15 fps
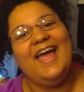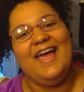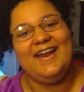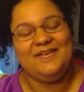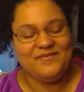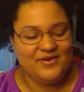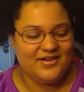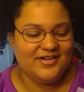
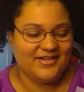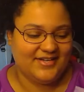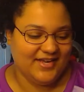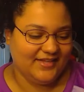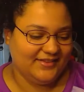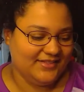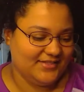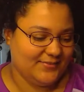and I'm going to
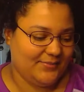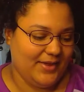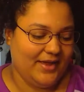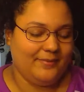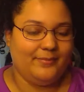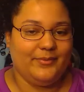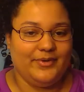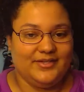cut this
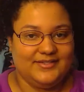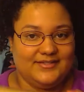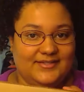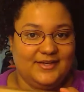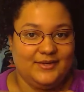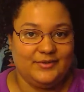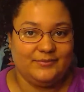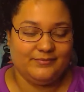bad boy.
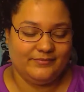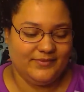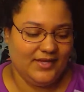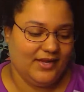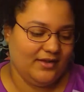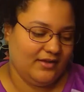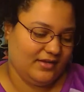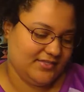So
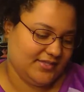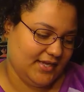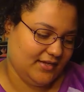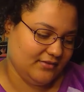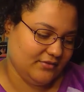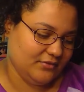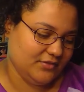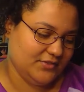yeah, it's
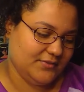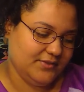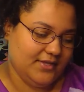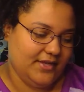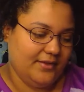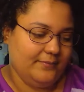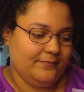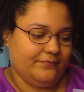like a little
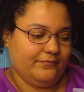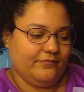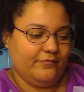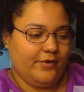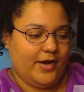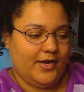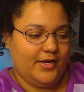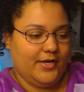slit
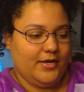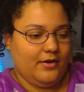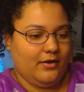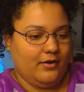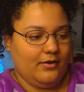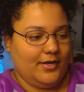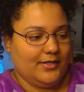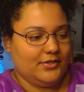right here,
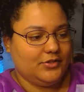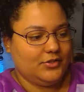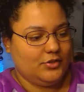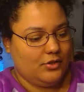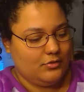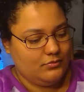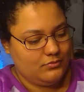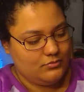like
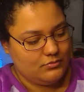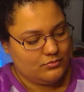so.